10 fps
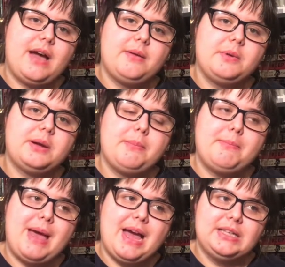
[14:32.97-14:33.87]
I would
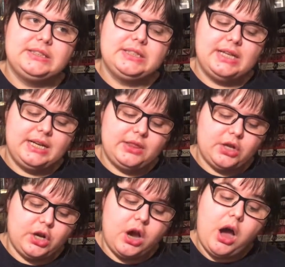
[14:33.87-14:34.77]
imagine that in
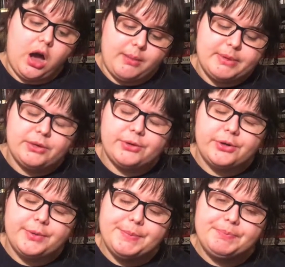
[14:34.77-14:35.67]
the common
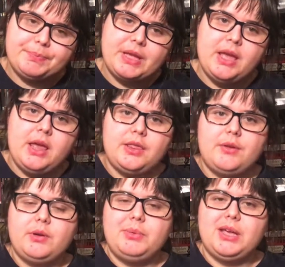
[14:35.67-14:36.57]
room
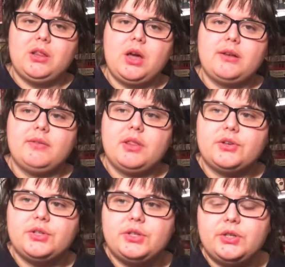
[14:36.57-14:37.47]
there would be a lot of
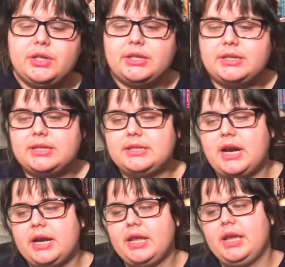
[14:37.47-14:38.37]
other students
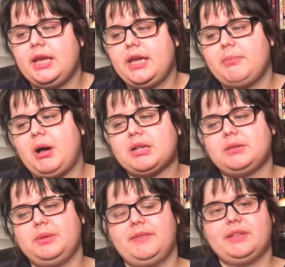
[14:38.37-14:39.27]
studying and
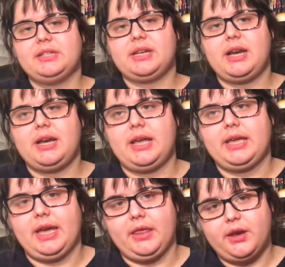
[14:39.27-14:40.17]
possibly even studying
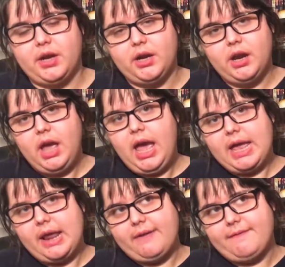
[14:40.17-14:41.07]
together,
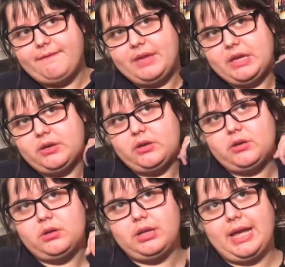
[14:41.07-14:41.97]
and I
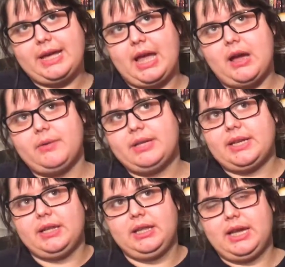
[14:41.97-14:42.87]
feel like I would
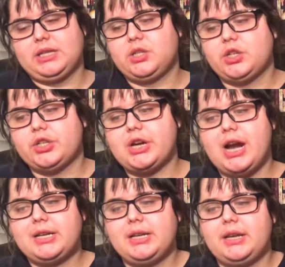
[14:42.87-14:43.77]
get less
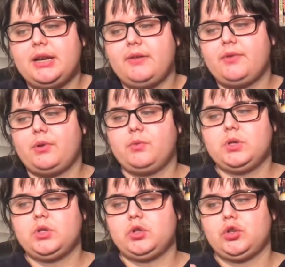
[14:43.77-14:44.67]
distracted if I
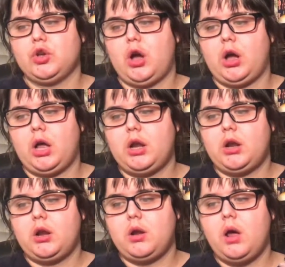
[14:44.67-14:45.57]
was not
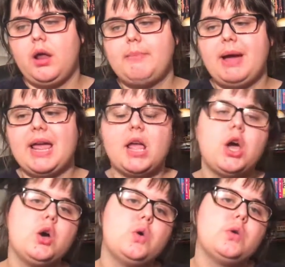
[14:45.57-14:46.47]
on my
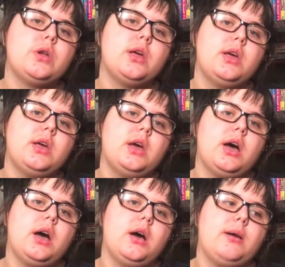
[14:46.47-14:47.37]
own.
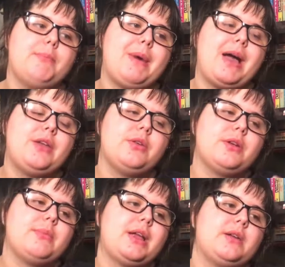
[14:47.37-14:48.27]
I know
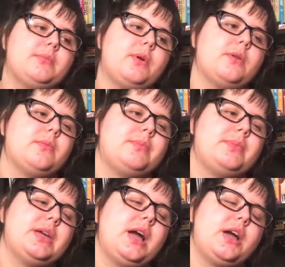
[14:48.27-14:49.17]
there
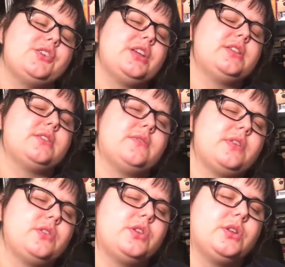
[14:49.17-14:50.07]
be a higher chance of
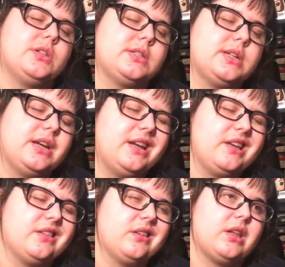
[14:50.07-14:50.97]
other students studying
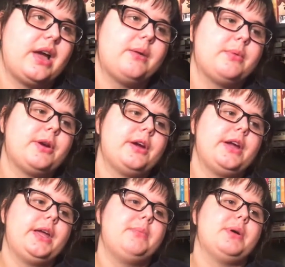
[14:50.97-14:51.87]
in the
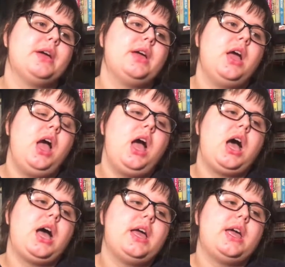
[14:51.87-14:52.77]
library, but
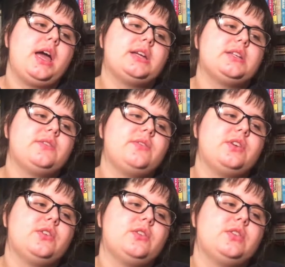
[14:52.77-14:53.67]
I just
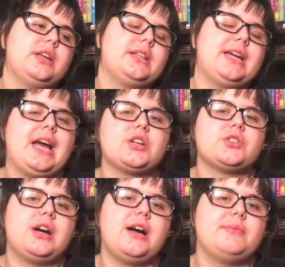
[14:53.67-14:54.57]
feel like the
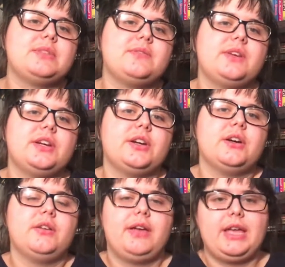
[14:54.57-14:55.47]
casual atmosphere
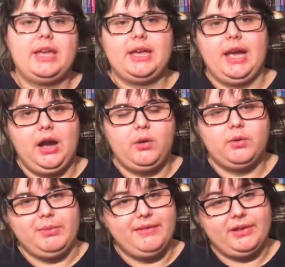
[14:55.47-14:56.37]
of hanging out
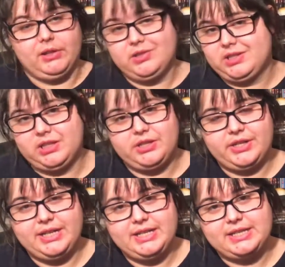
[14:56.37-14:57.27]
with my fellow
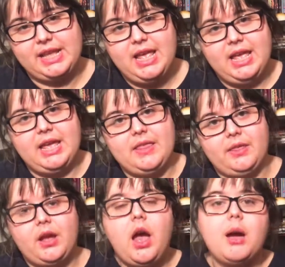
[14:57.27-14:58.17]
Slytherins in
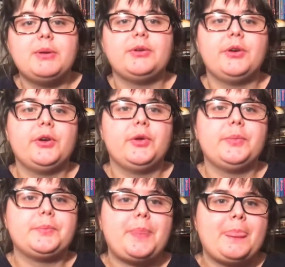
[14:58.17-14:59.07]
the common
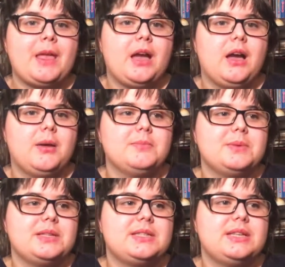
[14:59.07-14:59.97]
room,
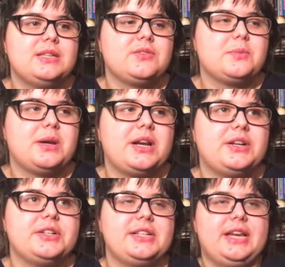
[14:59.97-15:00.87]
since from what I
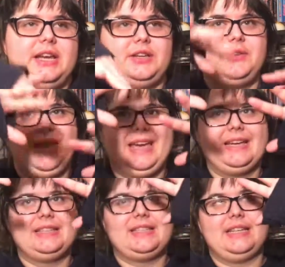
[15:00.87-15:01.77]
understand you
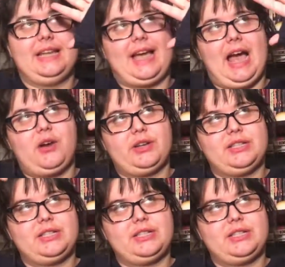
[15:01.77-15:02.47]
can see like out